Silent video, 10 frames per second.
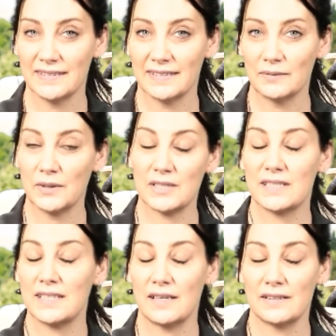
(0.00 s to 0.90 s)
which
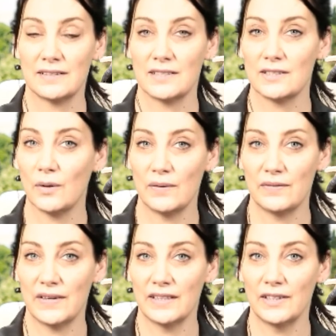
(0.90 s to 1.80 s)
sounds so
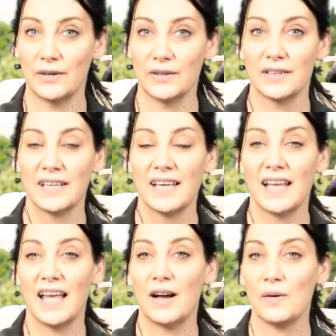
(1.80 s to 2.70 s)
unfair, I know.
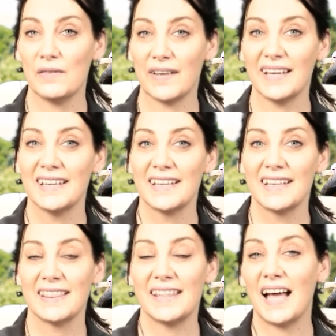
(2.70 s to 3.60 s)
However,
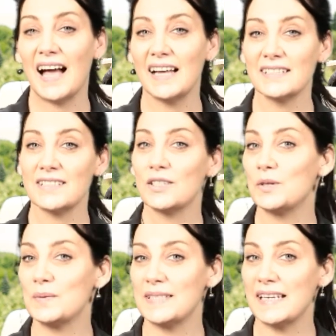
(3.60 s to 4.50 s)
there are
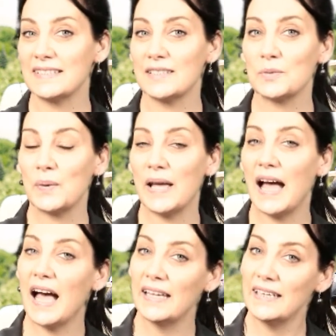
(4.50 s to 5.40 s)
circumstances where
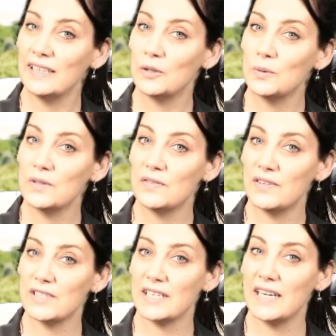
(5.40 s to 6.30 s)
unequal
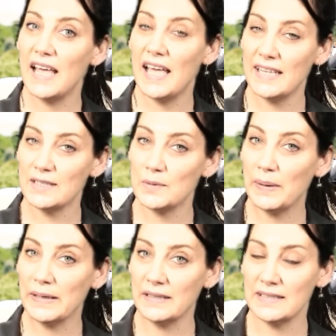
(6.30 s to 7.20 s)
division has
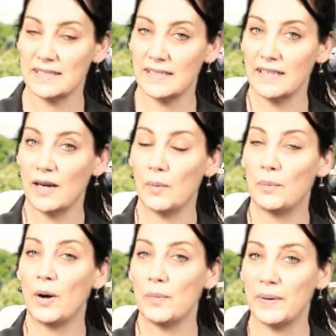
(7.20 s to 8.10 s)
been considered
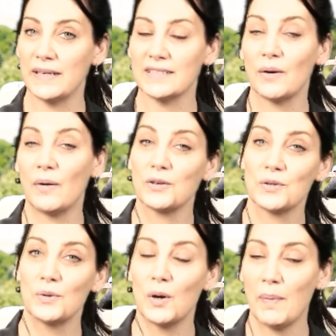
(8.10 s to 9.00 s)
appropriate. So I'll
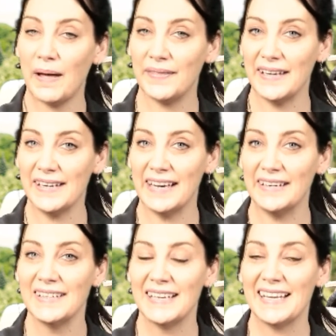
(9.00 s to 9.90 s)
talk about that
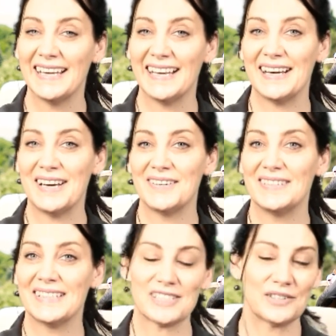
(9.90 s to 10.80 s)
now.
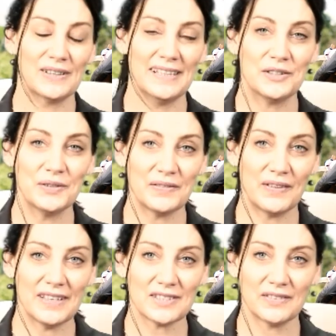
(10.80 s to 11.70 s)
It's not legal
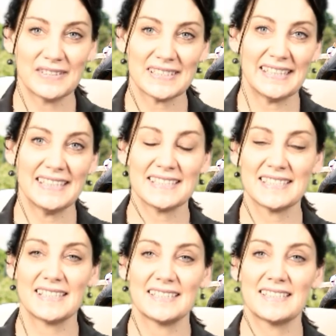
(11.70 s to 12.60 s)
advice, obviously. It's
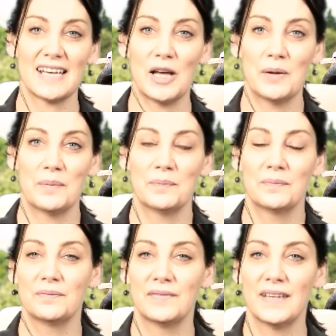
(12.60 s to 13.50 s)
just
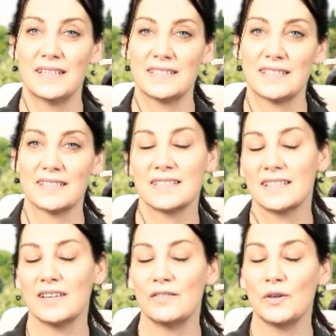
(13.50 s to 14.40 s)
to
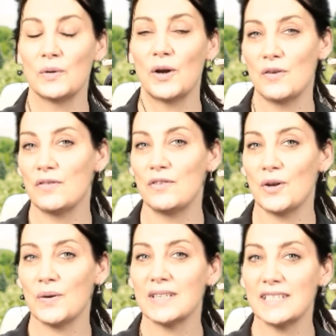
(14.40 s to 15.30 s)
give you an
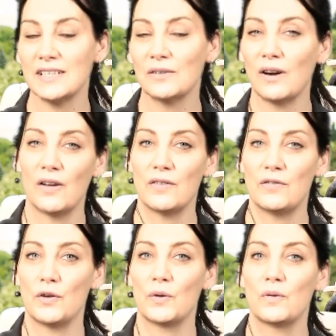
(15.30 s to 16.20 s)
overview, a general
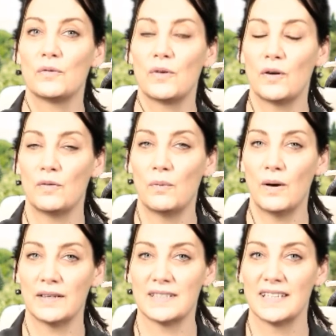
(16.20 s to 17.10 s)
overview of
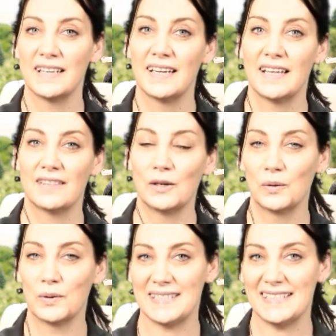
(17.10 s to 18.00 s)
what the
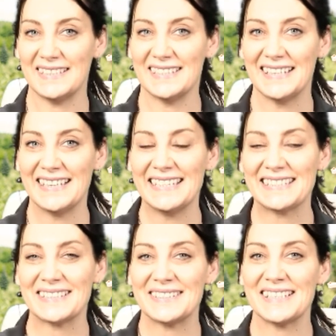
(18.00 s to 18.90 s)
law says.
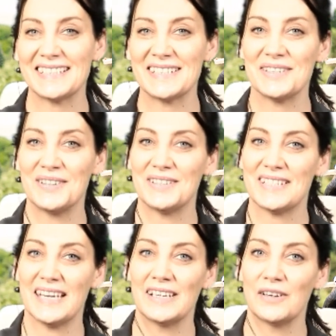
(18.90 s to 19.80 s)
So Section
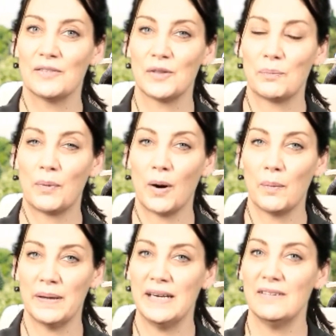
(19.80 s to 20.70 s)
13 of the
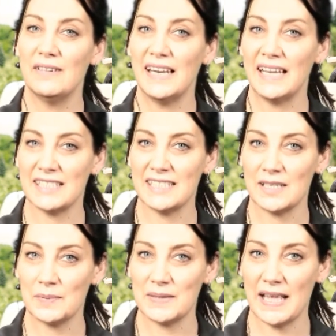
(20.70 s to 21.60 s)
Property
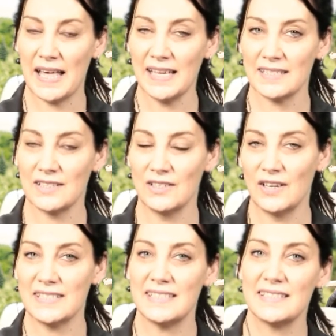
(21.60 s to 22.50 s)
Relationships Act
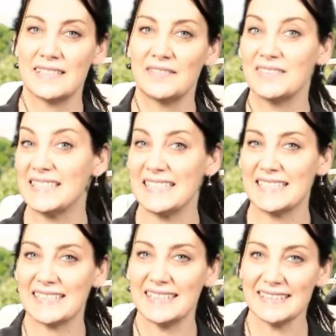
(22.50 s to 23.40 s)

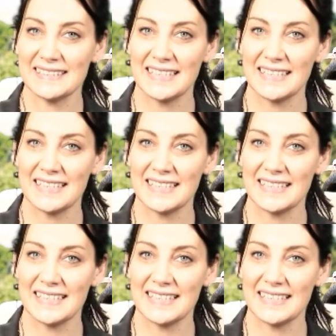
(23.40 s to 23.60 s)
1976,